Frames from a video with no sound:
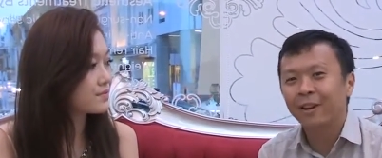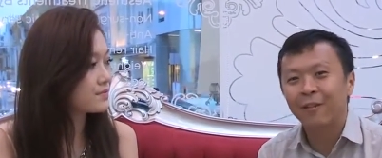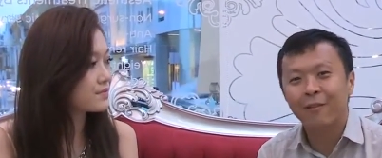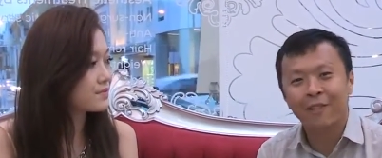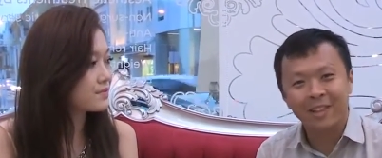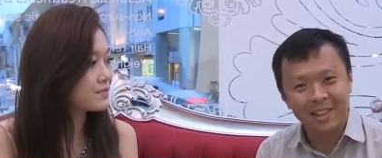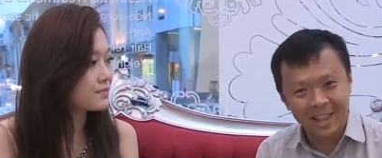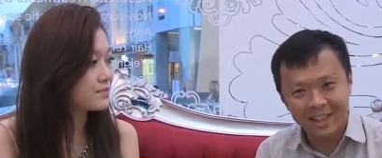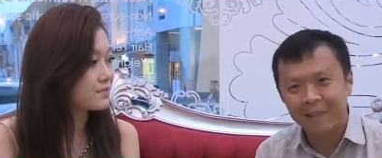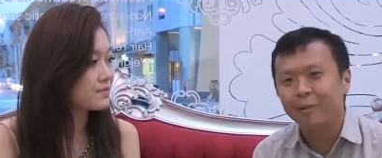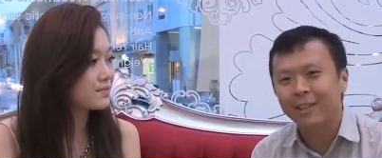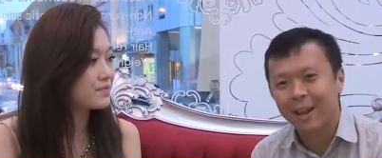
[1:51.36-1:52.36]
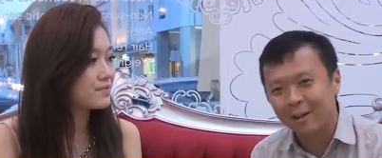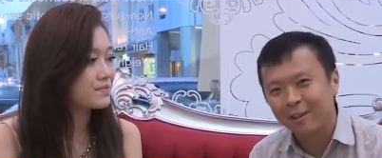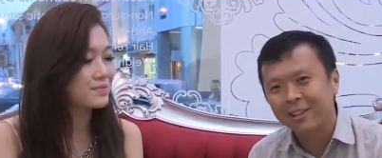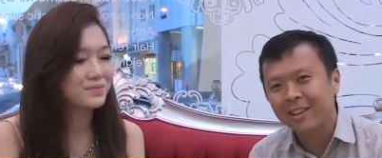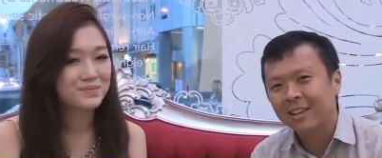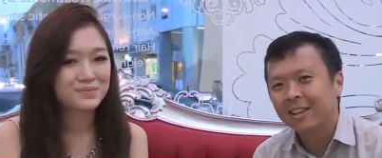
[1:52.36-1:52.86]
Speaker 1: a fantastic result.
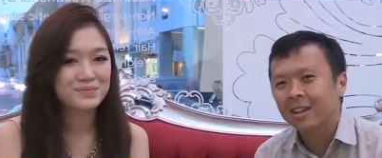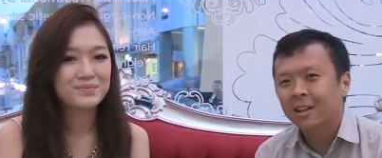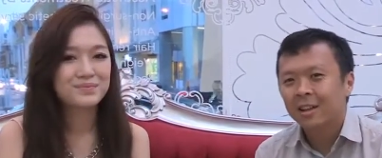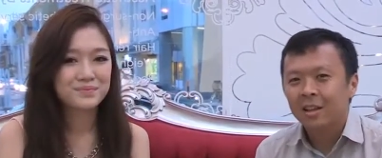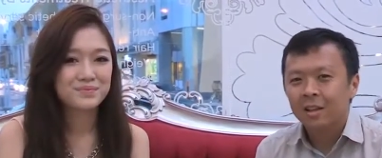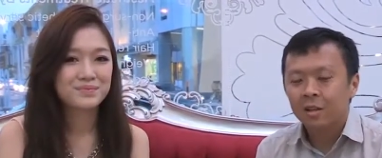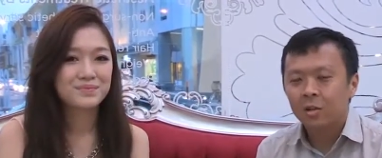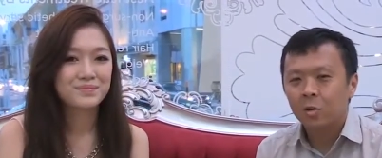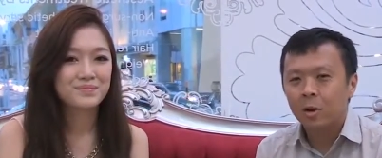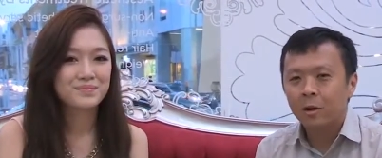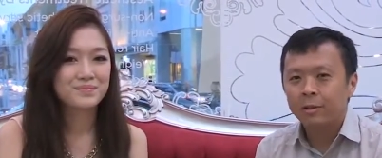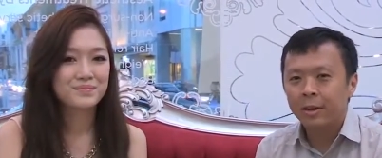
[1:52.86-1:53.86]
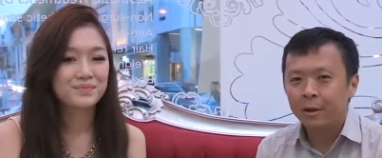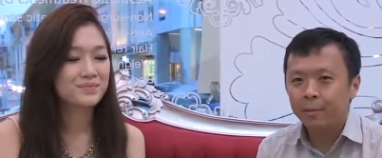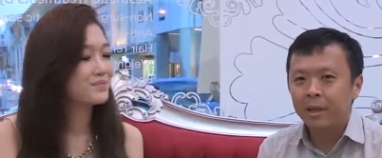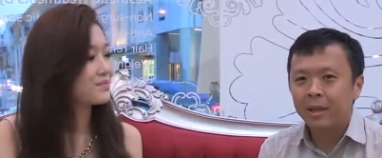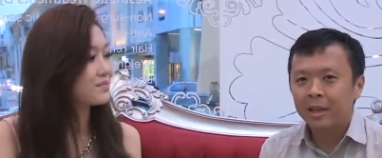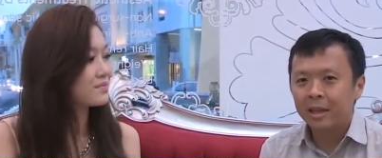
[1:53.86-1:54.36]
So
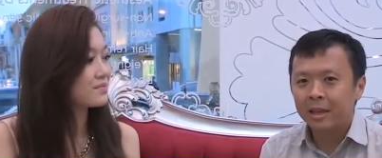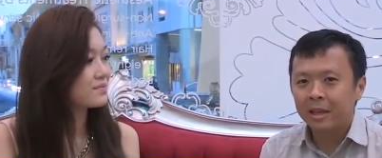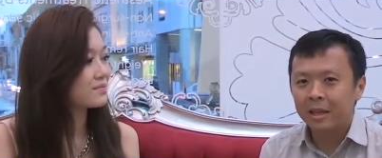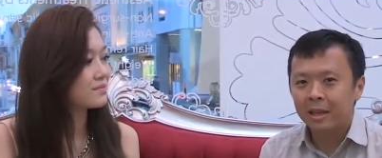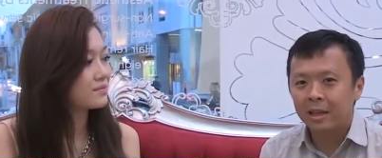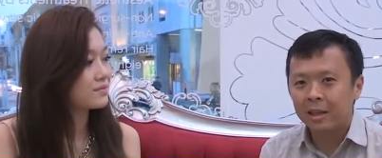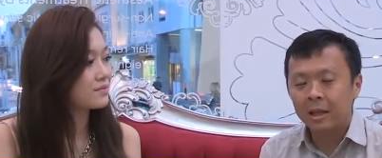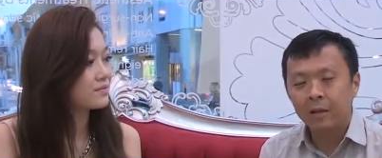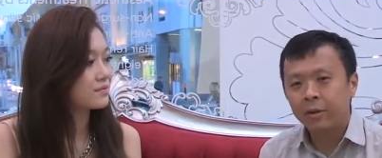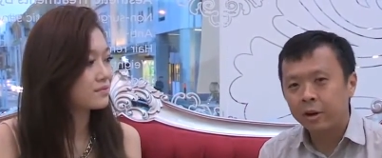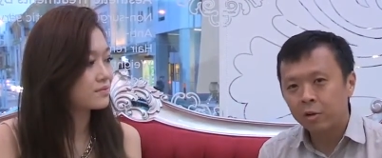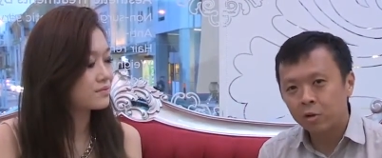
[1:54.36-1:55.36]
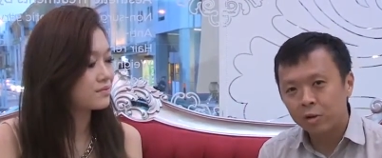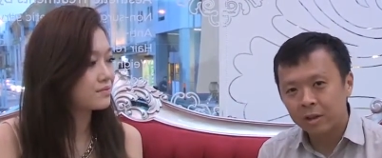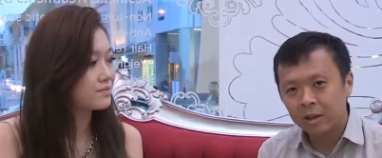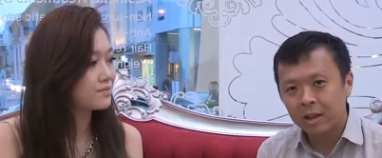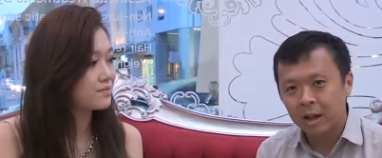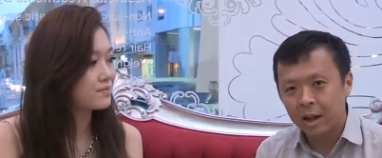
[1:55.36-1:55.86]
Ultherapy is a very good
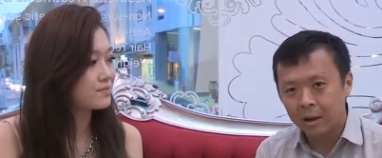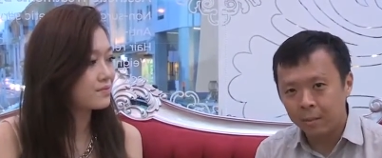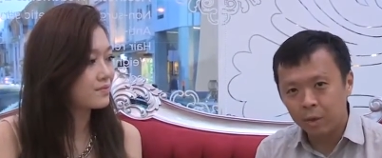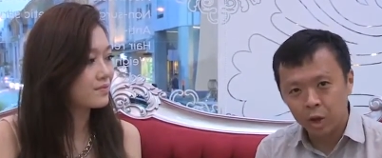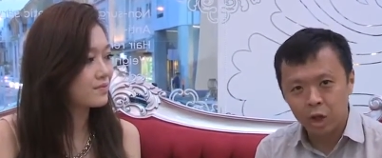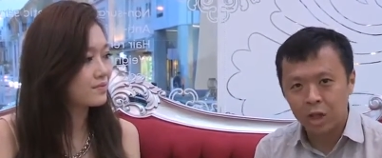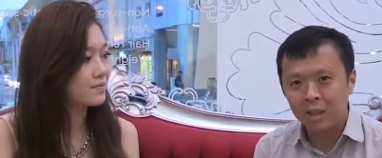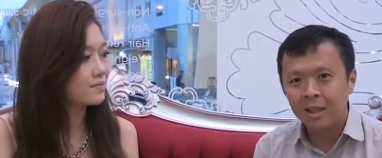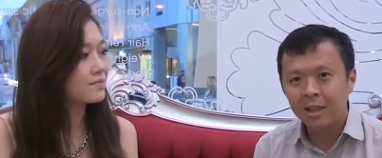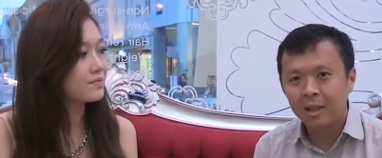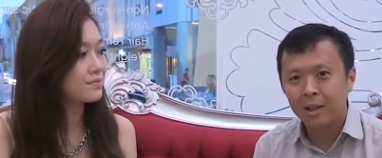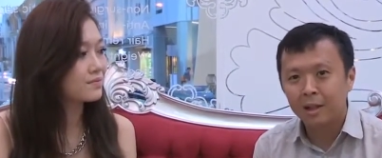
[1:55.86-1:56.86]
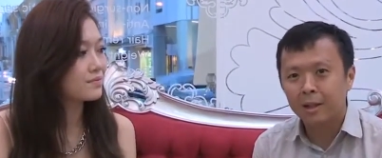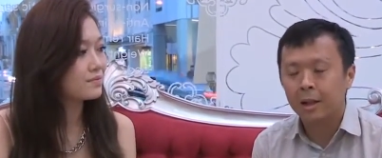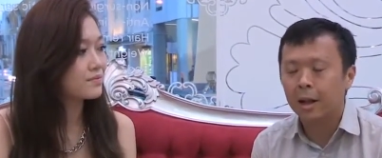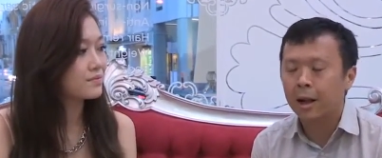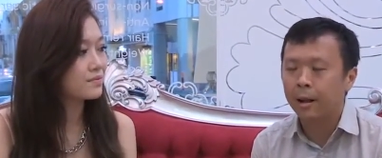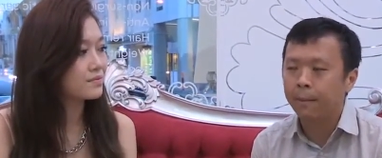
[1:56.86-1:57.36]
uh, machine,
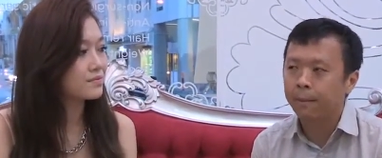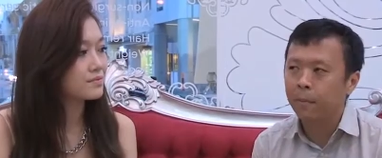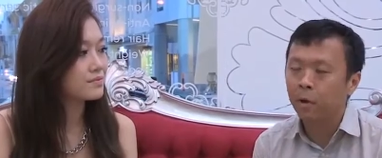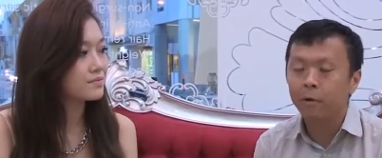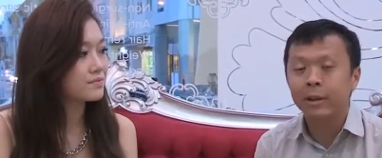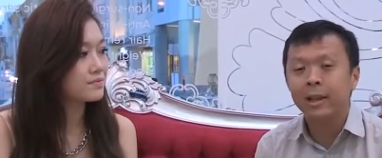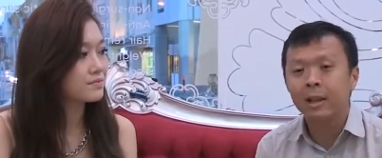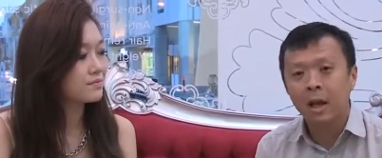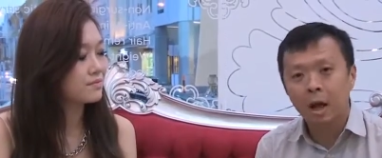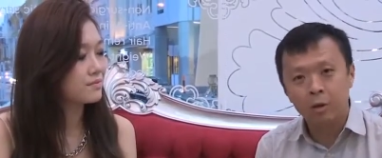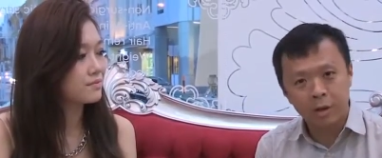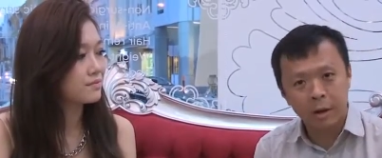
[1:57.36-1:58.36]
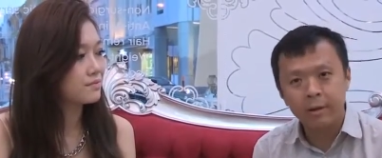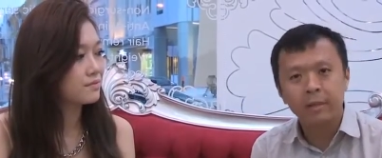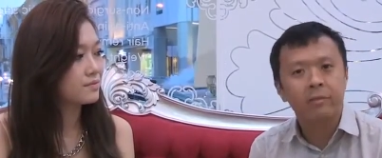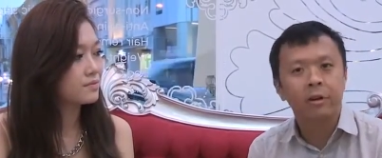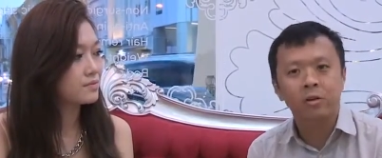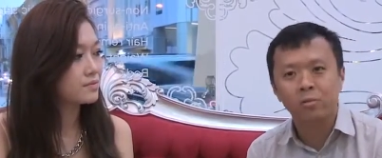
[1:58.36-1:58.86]
um, or rather Ultherapy is
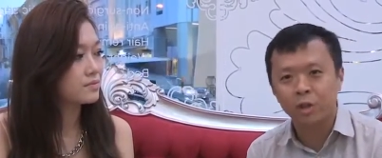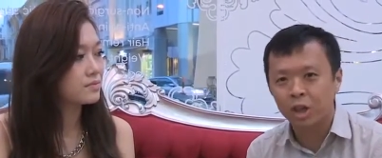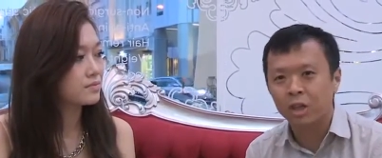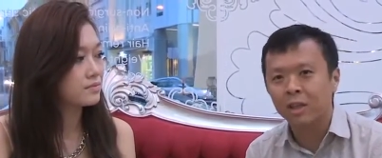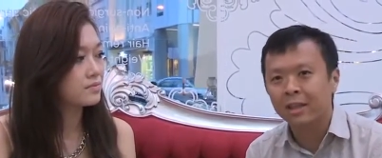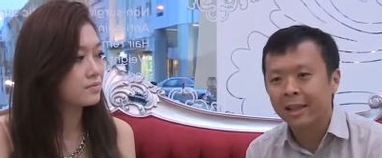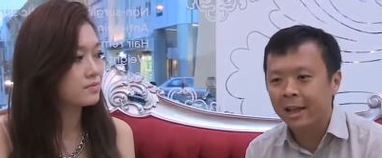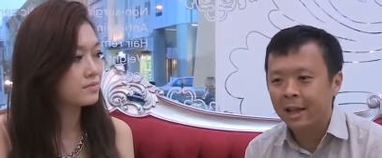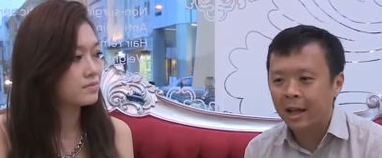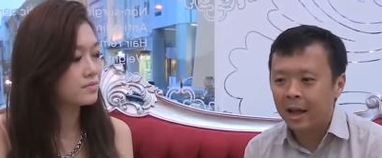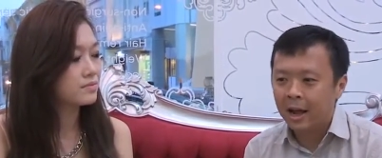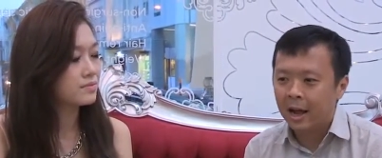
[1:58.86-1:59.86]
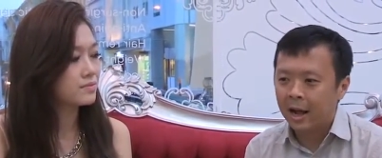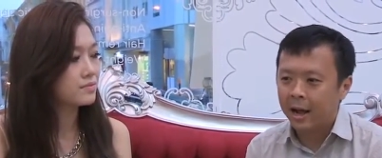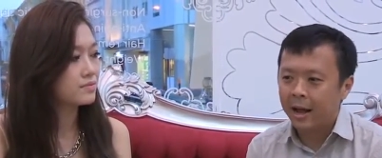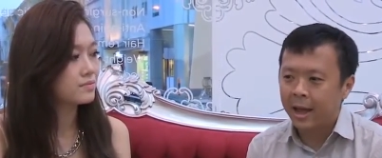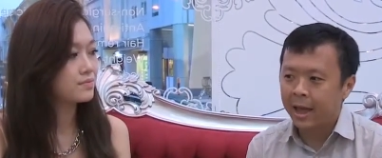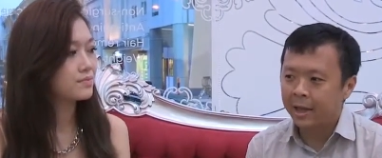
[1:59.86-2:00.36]
a very good machine, uh,
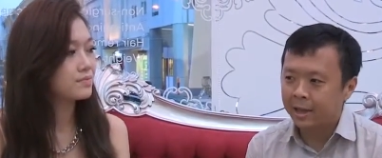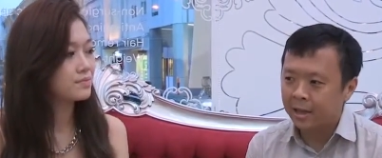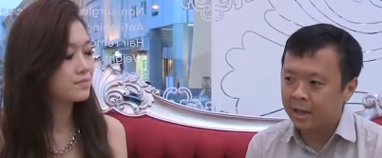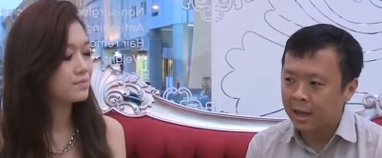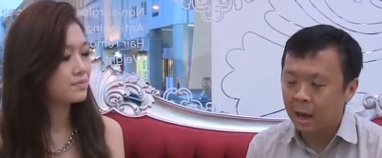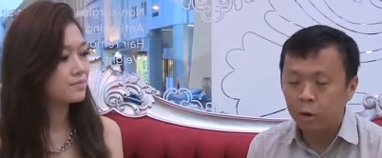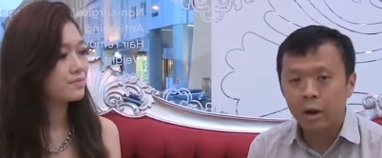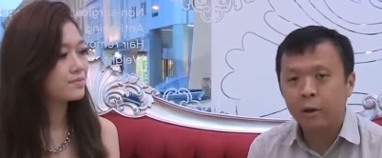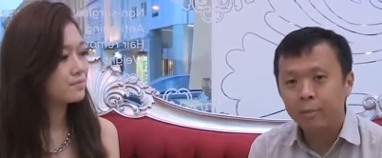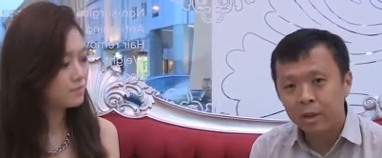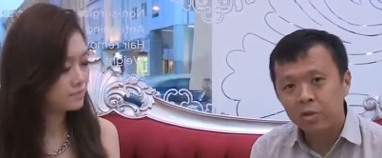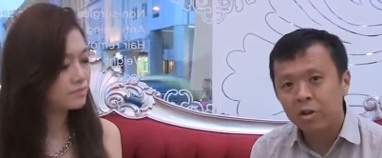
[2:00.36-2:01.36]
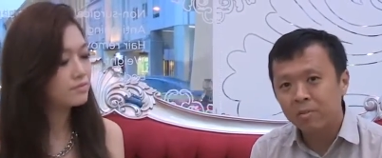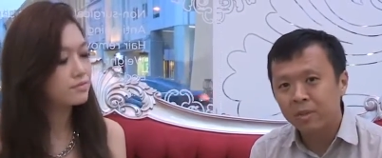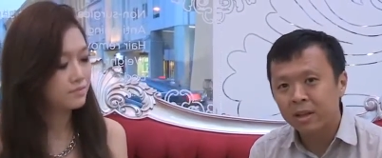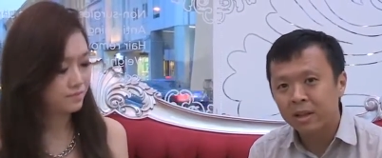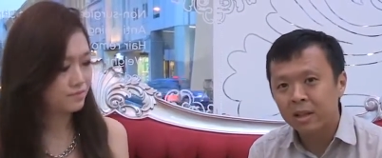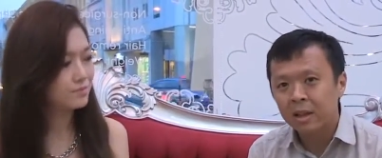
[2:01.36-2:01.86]
and the Ultherapy
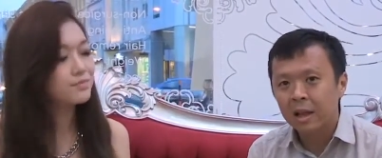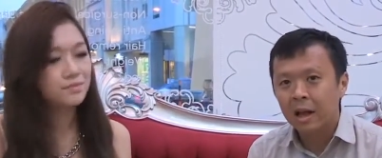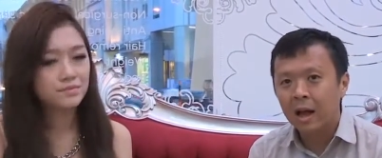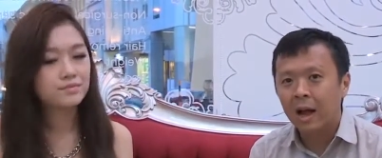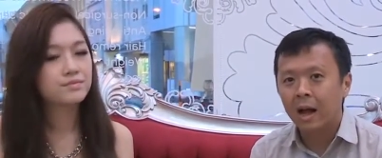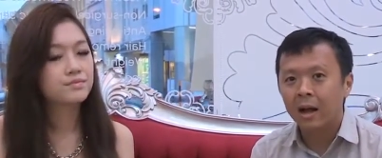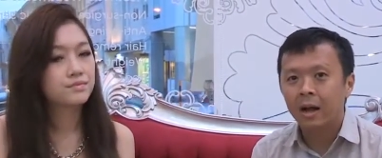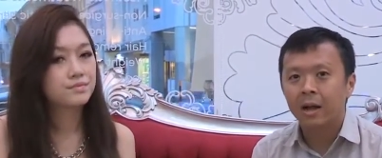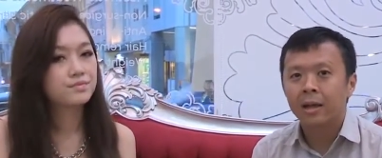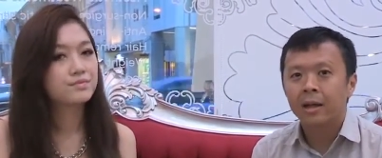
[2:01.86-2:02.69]
treatment uh,